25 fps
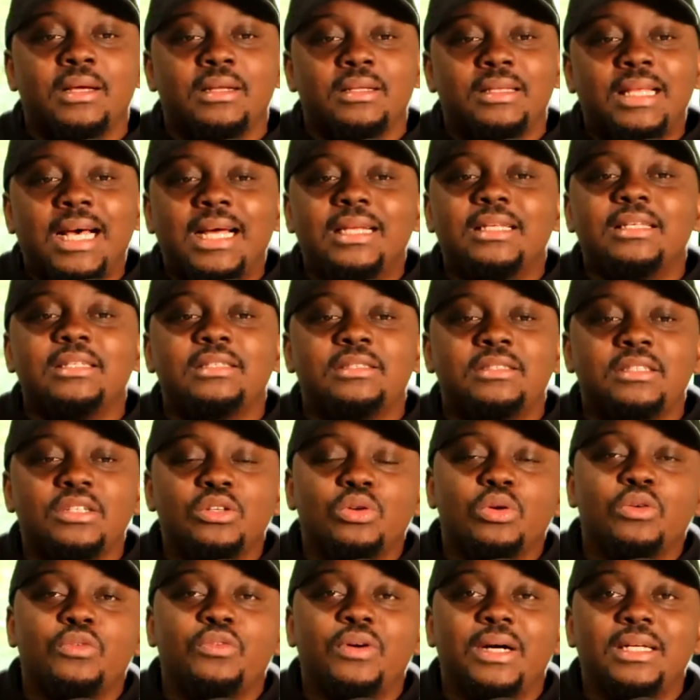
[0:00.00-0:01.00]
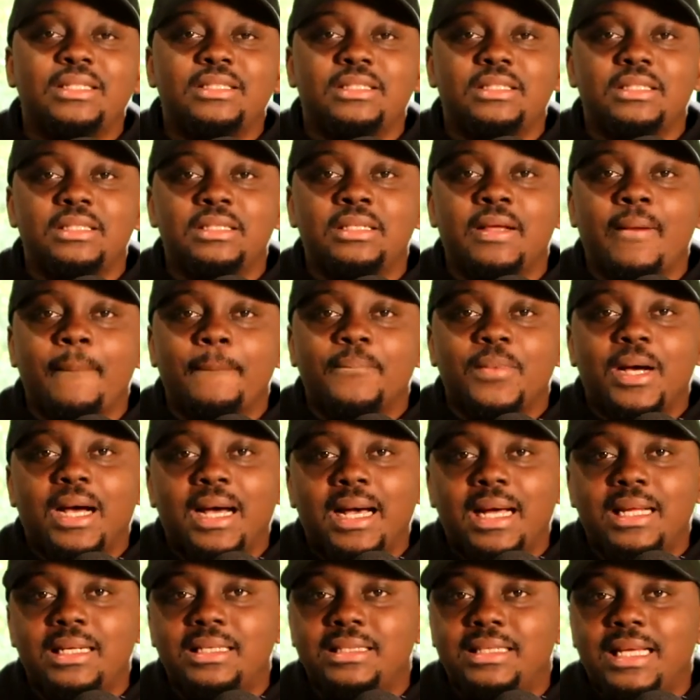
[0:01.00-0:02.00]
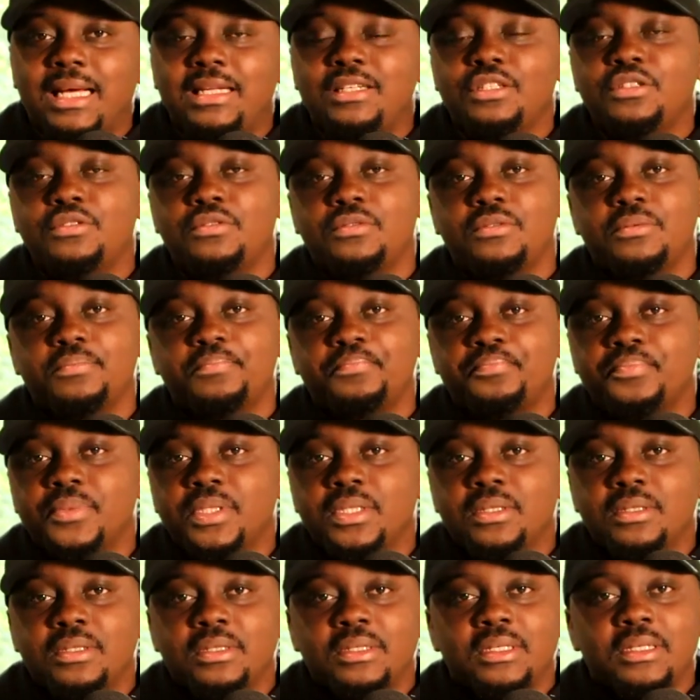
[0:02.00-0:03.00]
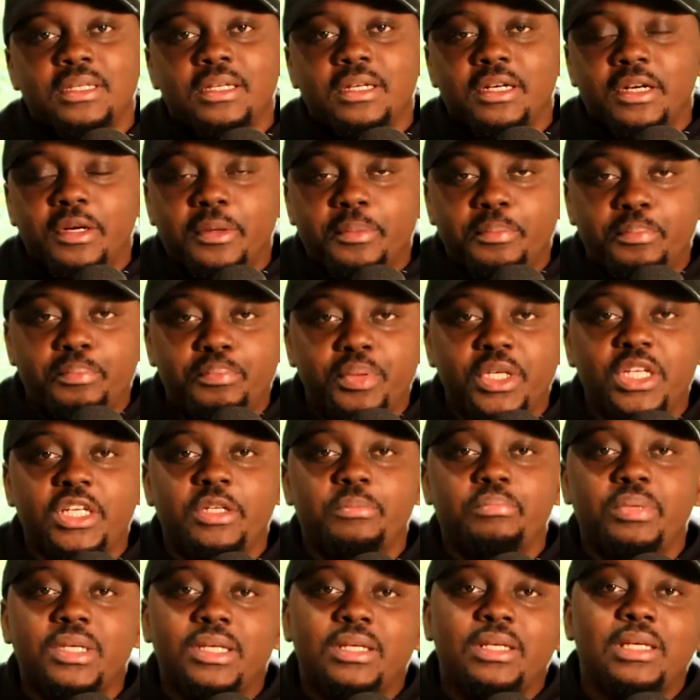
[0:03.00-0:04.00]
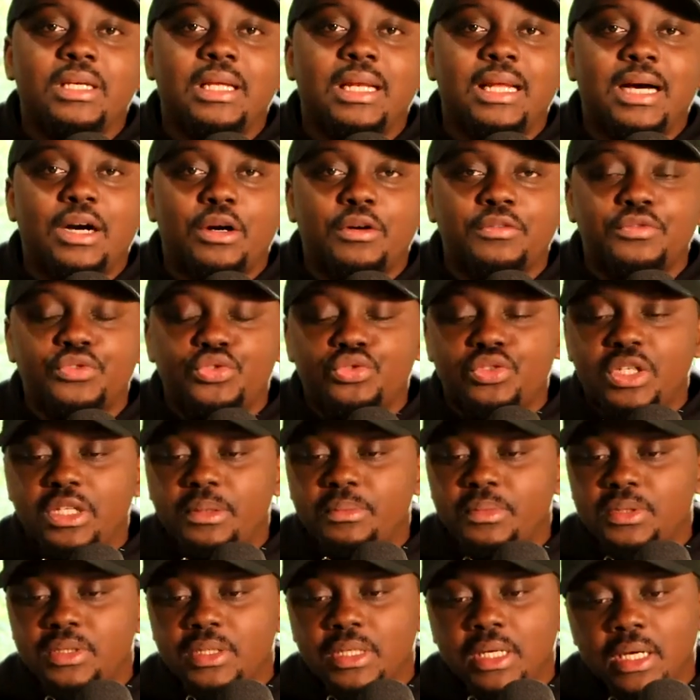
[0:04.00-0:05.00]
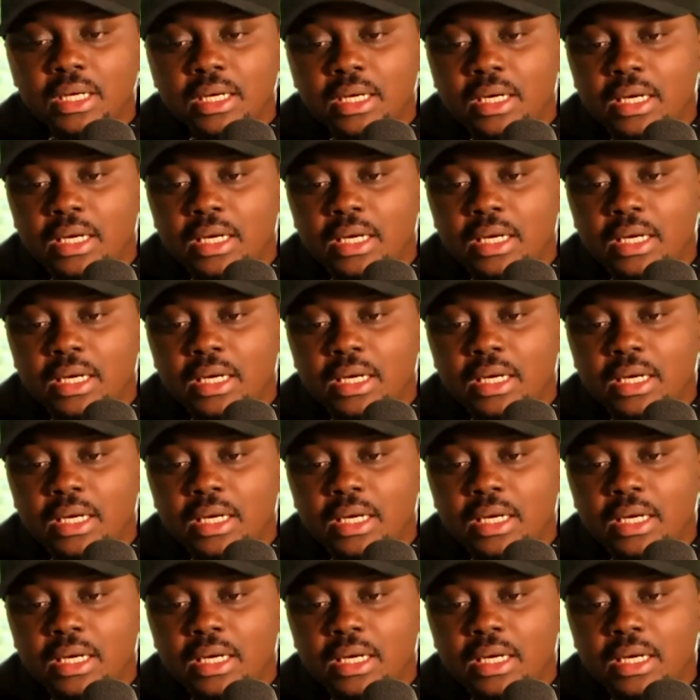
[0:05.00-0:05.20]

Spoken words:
That is sycophancy, and that is a big killer of dreams.